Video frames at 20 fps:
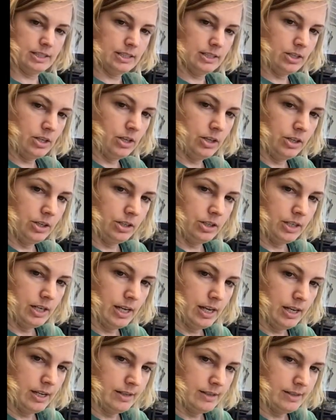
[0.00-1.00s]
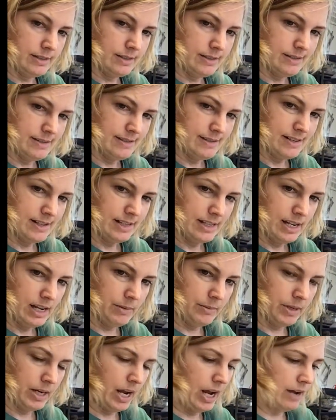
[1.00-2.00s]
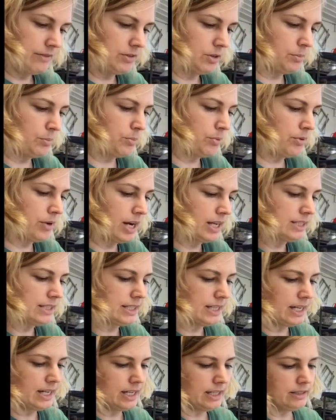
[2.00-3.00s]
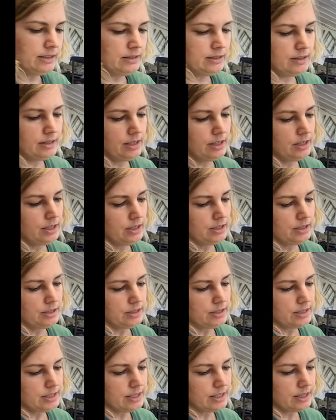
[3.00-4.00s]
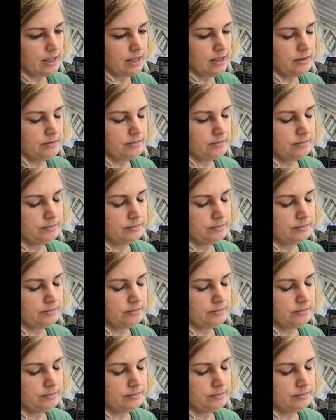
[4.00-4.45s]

Turn, and I'm going to have you press in. See that?